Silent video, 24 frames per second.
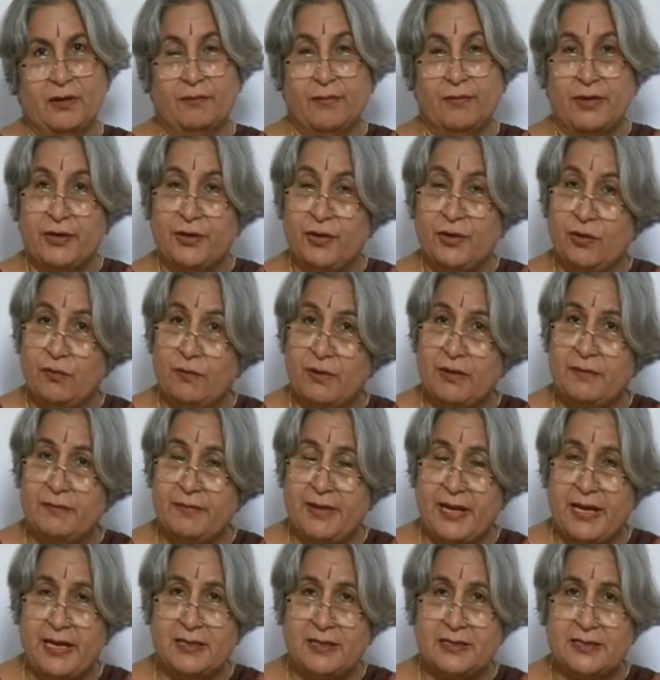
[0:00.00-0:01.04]
But human
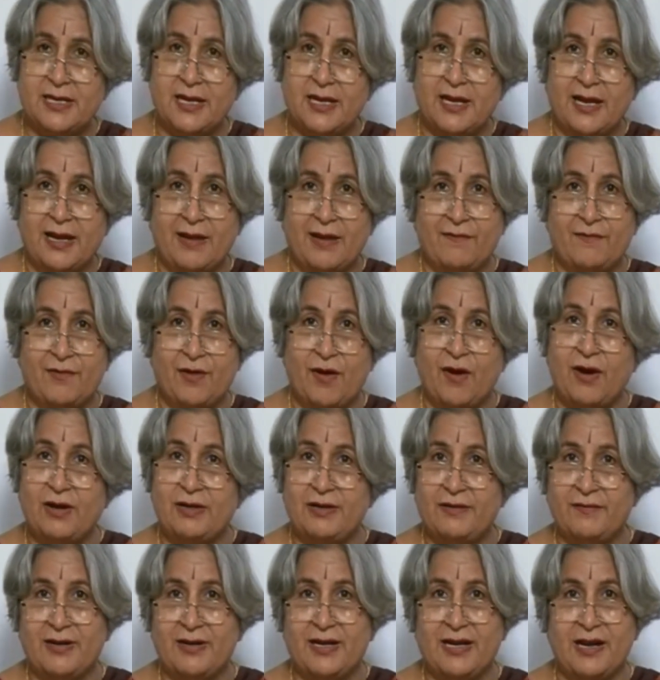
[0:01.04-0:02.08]
beings have
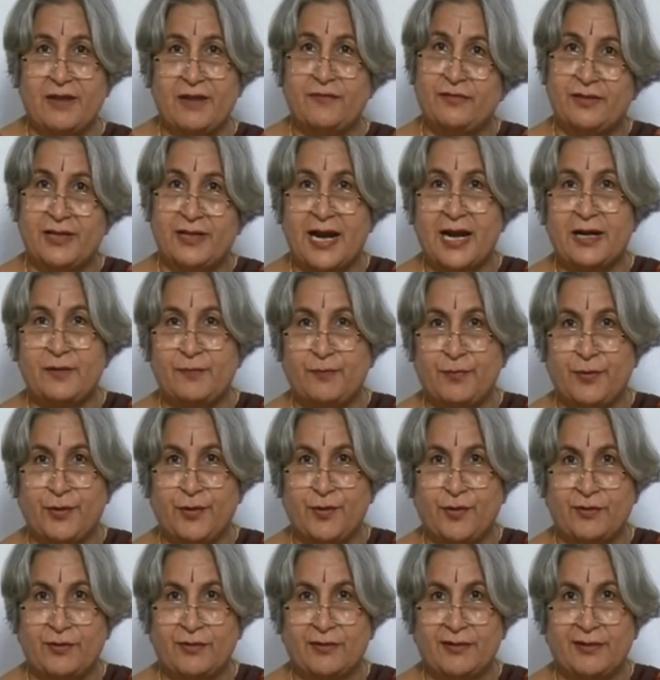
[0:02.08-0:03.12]
not even left that
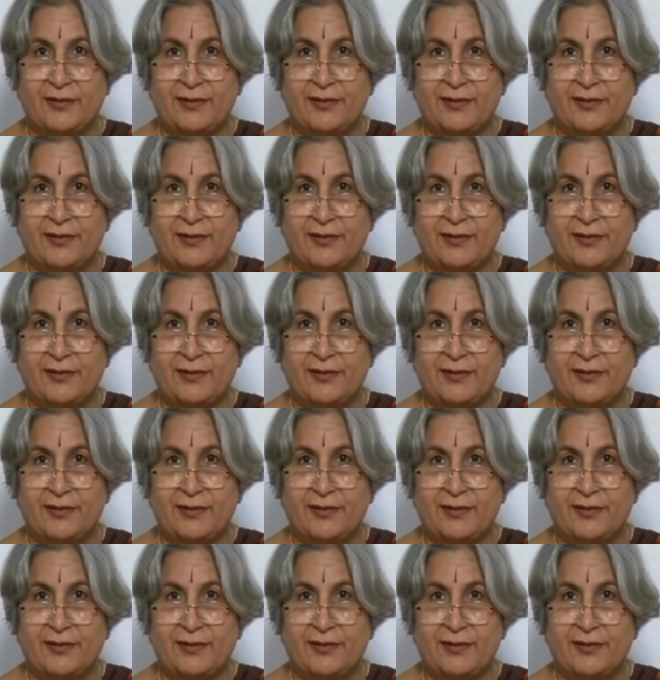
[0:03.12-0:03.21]
pure.